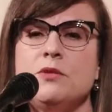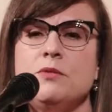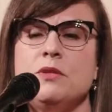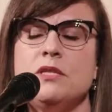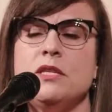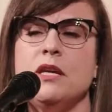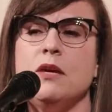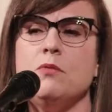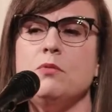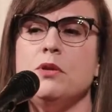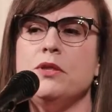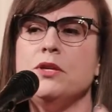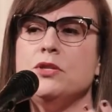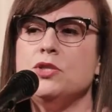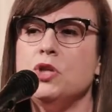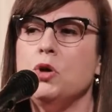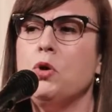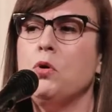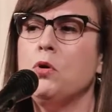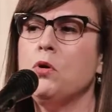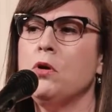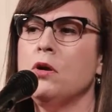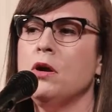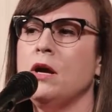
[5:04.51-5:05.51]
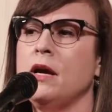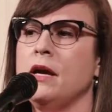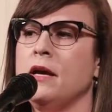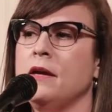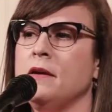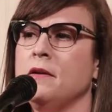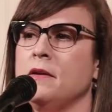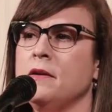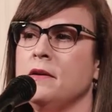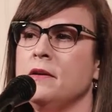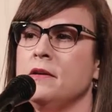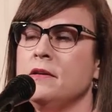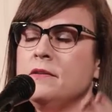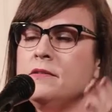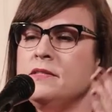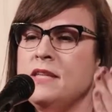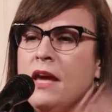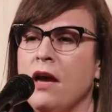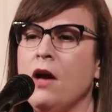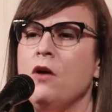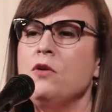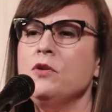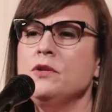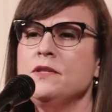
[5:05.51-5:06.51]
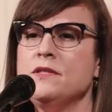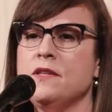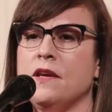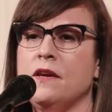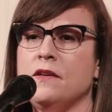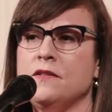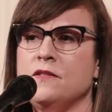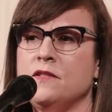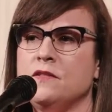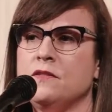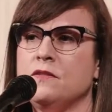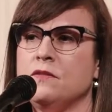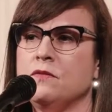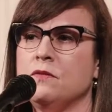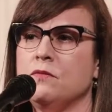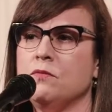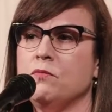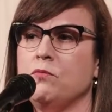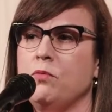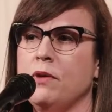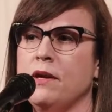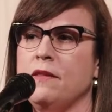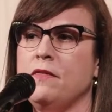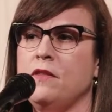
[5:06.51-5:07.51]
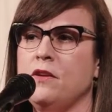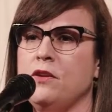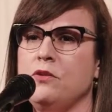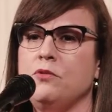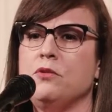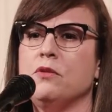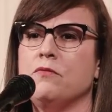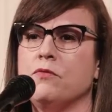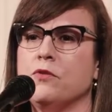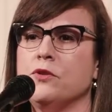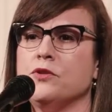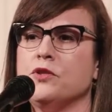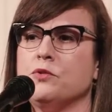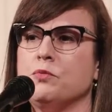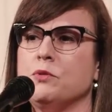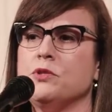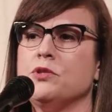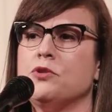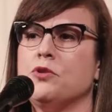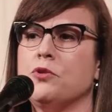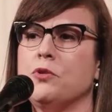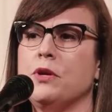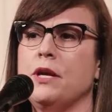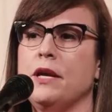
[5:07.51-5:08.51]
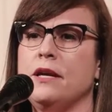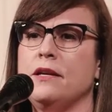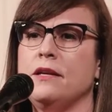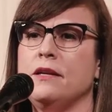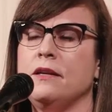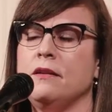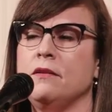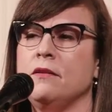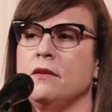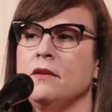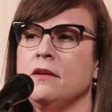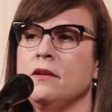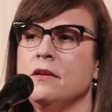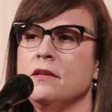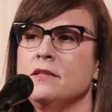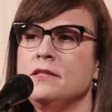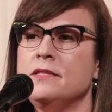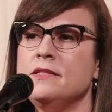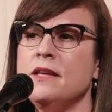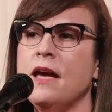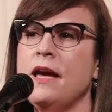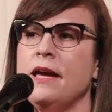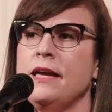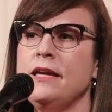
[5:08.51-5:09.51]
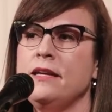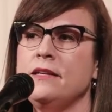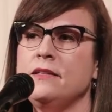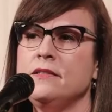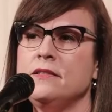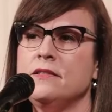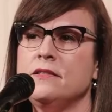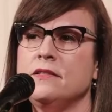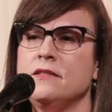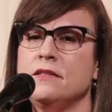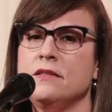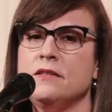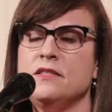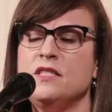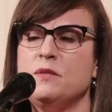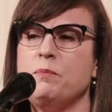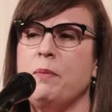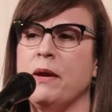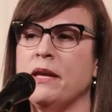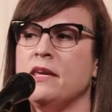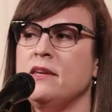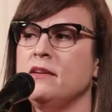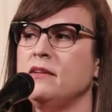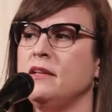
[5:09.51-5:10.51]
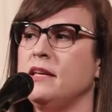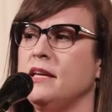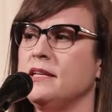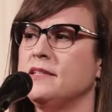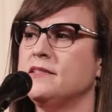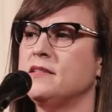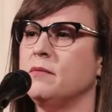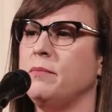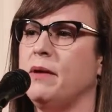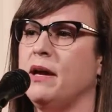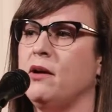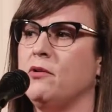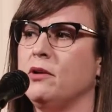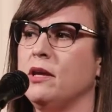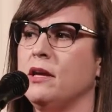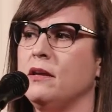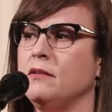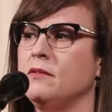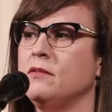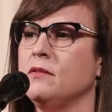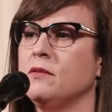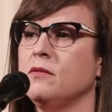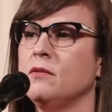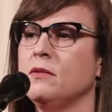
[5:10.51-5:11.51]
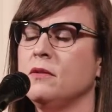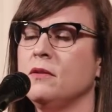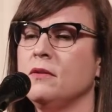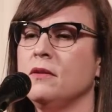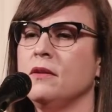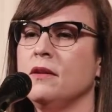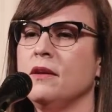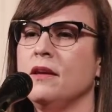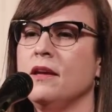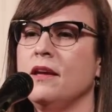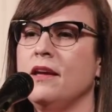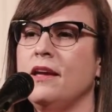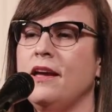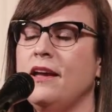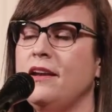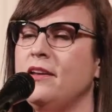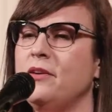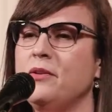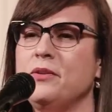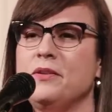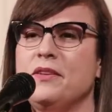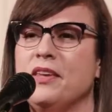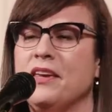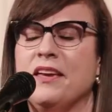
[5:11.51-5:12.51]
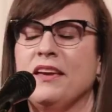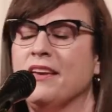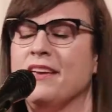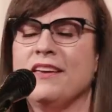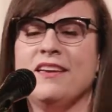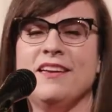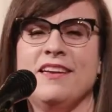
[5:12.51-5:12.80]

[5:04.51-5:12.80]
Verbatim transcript: would say, well, the Torah tells us when the universe was created. Science speculates about it. And I was like,